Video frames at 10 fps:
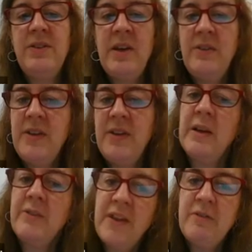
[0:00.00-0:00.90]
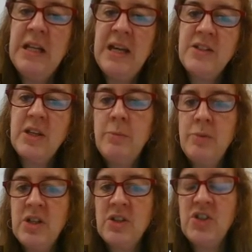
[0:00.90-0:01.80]
so things like theory-led
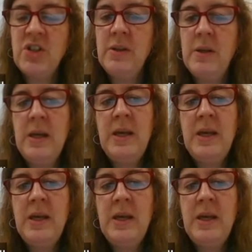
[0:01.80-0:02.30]
co-production.